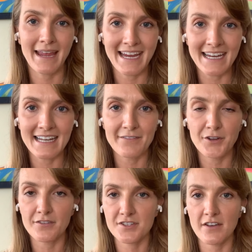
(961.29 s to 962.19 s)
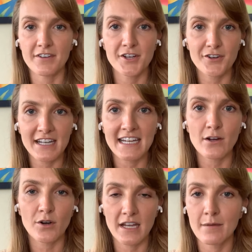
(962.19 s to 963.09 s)
pain. If you have stuff in your
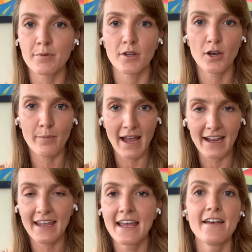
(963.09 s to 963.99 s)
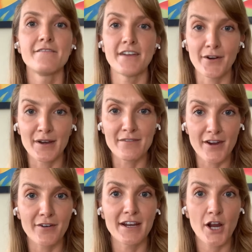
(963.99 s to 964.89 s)
knee or hip or low back, very,
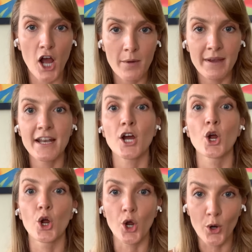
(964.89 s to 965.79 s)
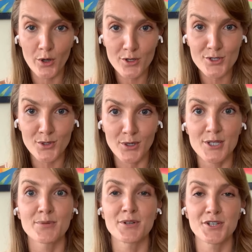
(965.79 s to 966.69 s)
very common. Go to the
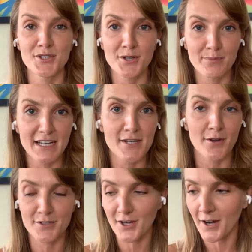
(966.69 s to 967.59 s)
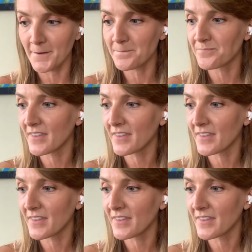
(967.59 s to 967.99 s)
source, which is your big toe scar.